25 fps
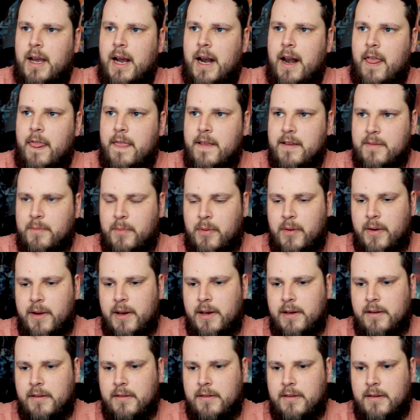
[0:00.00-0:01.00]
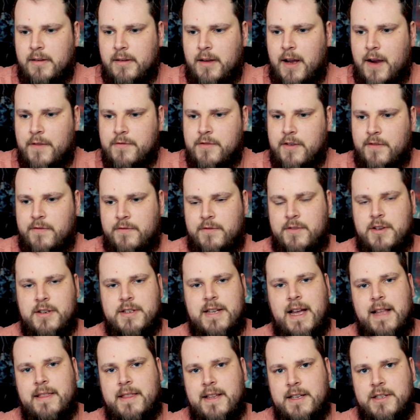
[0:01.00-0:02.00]
And at this point, after I've
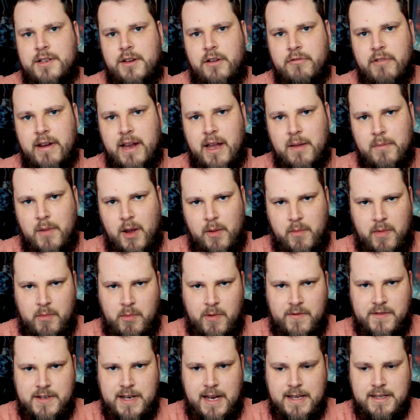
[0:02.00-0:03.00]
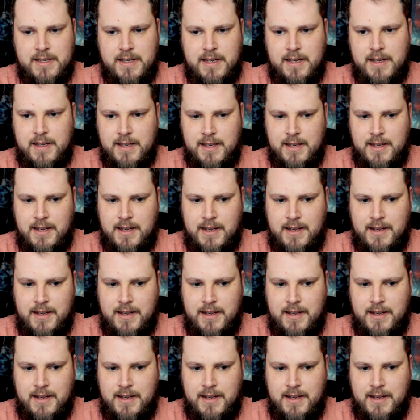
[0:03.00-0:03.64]
just had this eureka moment with Jazzy,